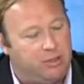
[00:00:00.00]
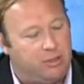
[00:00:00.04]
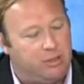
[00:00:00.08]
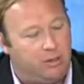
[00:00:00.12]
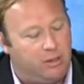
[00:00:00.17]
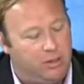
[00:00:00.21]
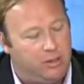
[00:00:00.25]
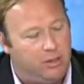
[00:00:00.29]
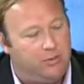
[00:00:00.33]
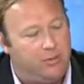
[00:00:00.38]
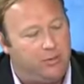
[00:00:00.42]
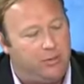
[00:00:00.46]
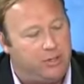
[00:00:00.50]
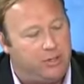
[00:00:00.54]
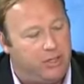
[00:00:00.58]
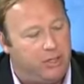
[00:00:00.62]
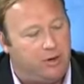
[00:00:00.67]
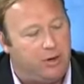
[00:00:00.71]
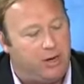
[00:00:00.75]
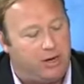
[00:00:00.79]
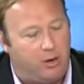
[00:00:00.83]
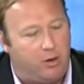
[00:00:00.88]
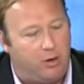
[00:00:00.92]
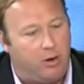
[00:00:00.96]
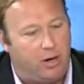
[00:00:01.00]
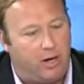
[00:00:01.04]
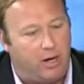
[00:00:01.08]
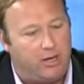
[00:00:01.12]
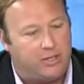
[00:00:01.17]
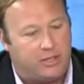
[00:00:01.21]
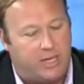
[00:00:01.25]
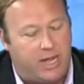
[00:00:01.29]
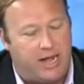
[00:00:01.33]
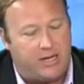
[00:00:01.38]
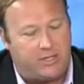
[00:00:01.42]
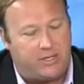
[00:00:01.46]
earlier this year, or I
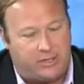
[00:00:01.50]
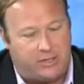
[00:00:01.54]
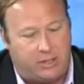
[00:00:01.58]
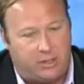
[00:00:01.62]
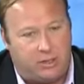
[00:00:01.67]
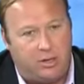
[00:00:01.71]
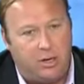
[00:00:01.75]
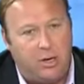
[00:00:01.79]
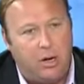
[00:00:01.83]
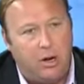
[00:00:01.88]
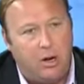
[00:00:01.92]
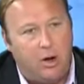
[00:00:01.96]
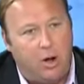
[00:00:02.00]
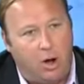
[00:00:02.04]
guess last year,